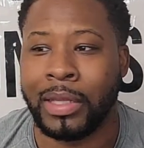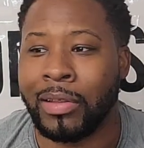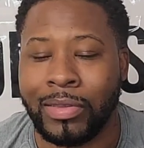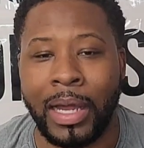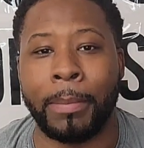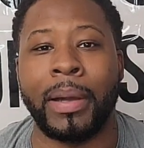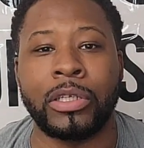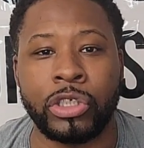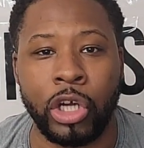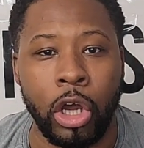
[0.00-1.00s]
that's not
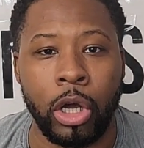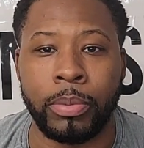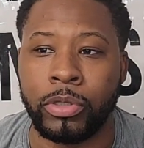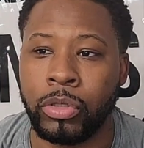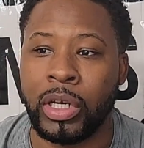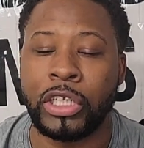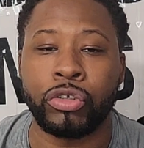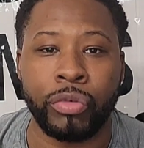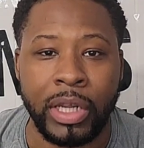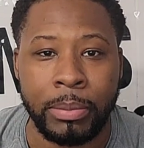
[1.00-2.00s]
my job. They
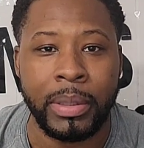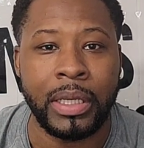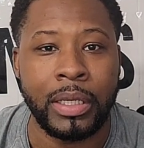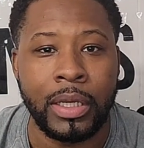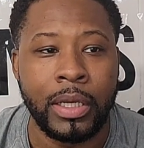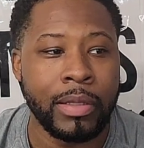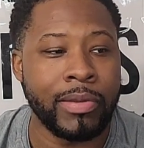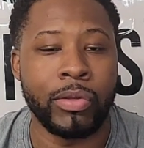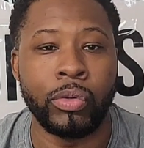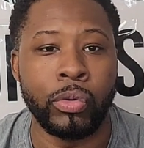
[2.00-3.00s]
train me
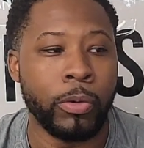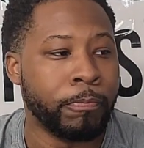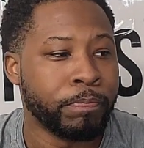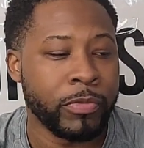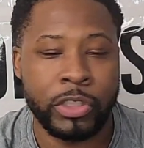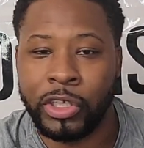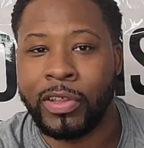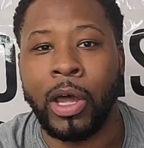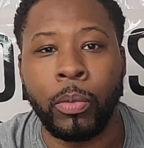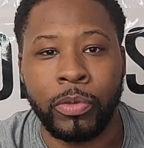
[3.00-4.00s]
to
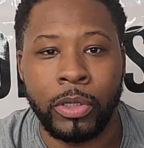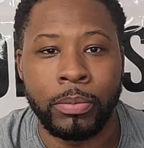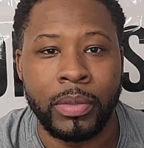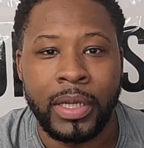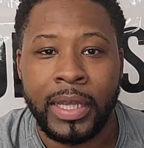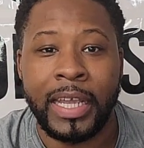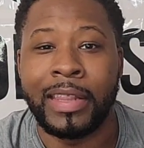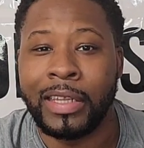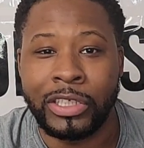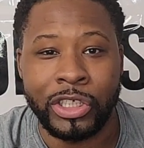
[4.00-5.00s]
just help them
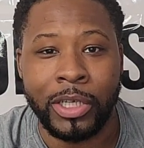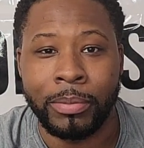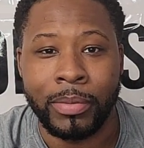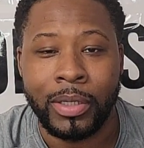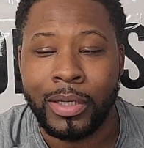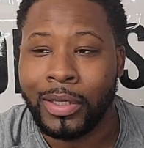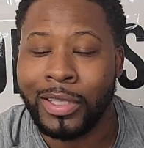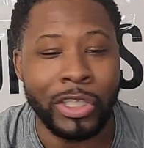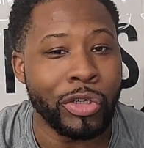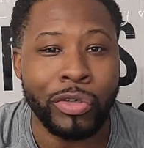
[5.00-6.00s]
in the gym.
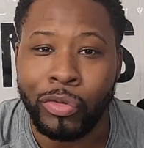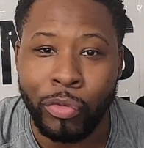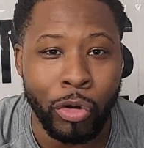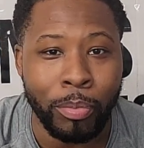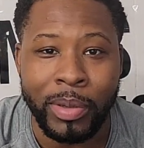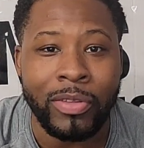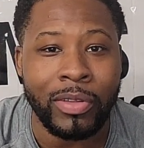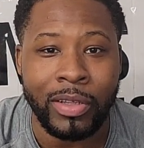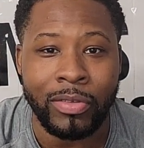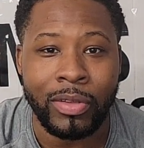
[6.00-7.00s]
Then you're in the wrong
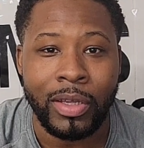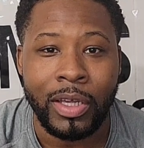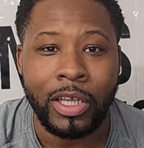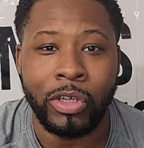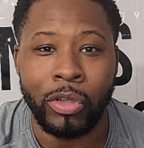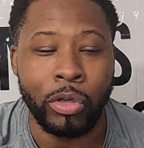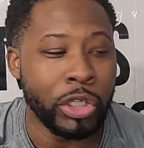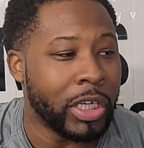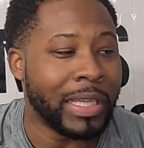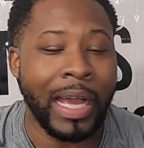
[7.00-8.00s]
business.
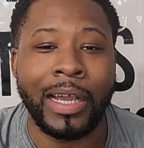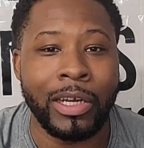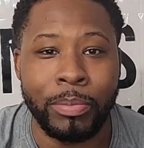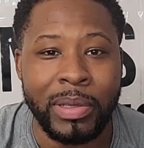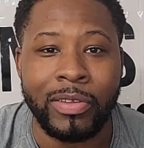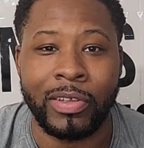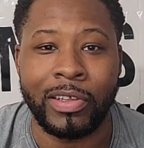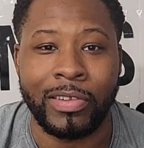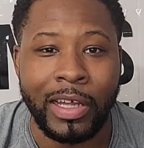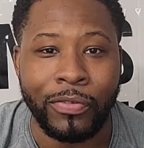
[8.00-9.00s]
You're not going to be
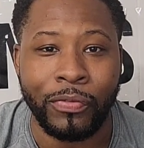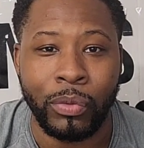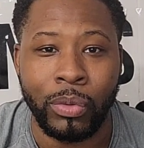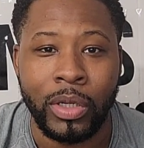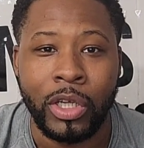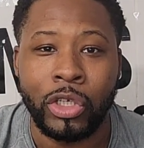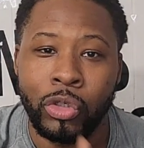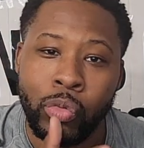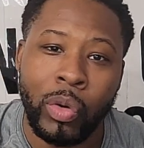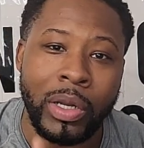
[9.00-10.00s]
successful.
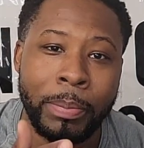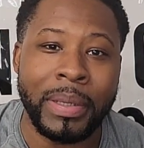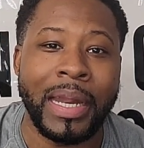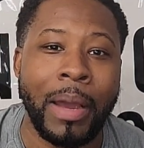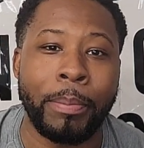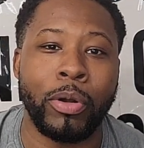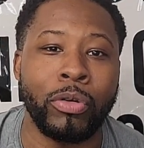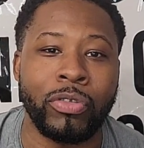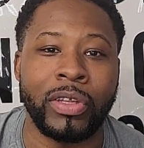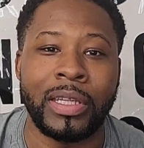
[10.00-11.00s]
You want to be that
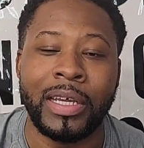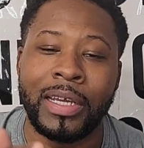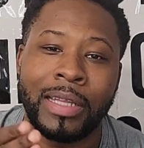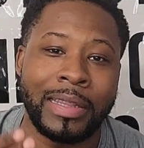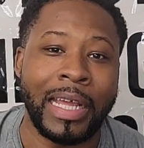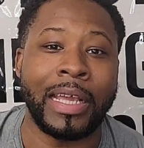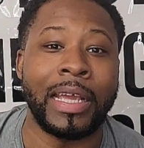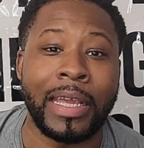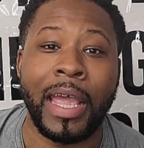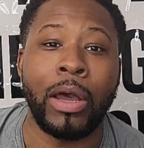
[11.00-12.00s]
person that they
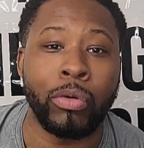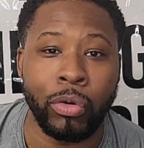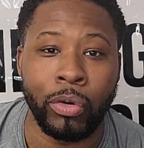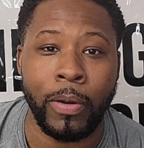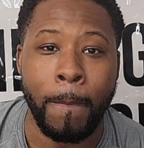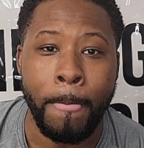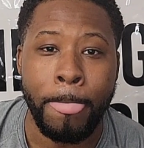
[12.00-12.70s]
can count on.